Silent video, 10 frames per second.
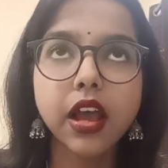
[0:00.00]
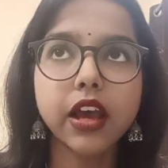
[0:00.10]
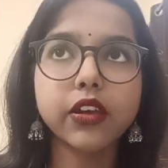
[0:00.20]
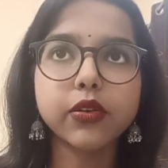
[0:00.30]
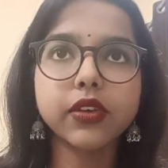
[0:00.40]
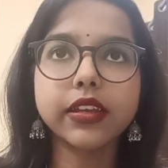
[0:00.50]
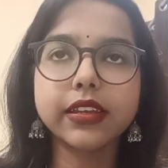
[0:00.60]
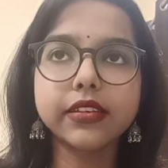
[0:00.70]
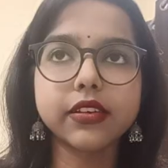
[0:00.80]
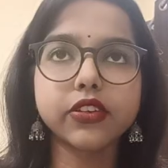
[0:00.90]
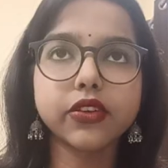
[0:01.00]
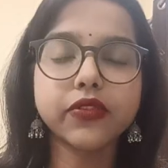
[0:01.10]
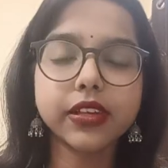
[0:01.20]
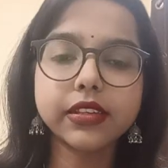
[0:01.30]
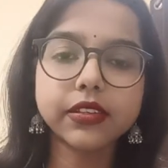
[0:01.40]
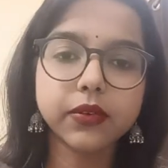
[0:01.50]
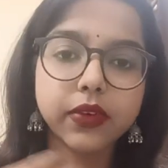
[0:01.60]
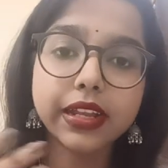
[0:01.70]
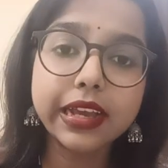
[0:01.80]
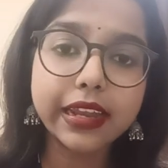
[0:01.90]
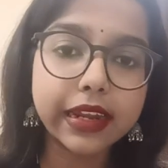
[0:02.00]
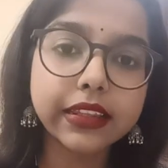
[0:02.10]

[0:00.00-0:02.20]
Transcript: a researcher first will collect